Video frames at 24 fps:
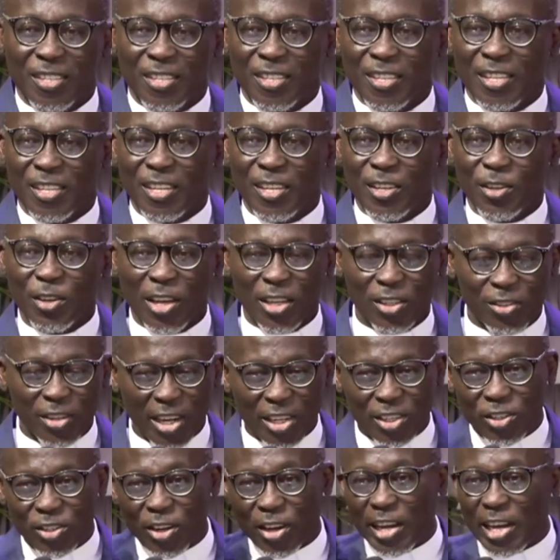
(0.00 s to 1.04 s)
You are scratching
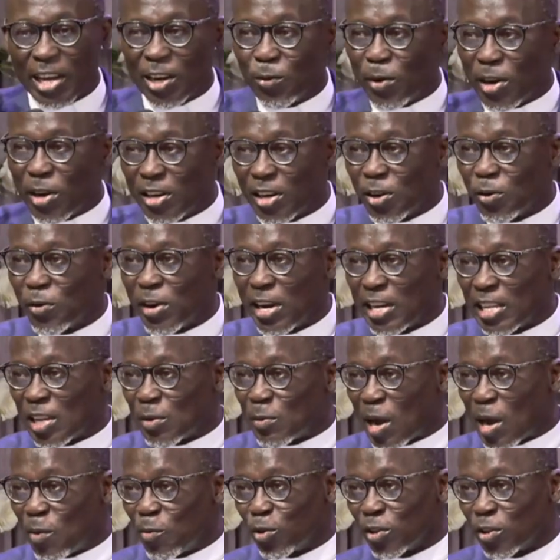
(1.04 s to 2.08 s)
your head, wondering where in the
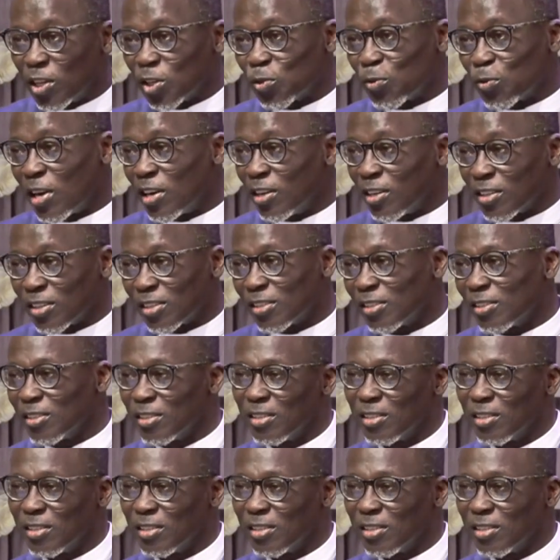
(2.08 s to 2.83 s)
Bible this one is.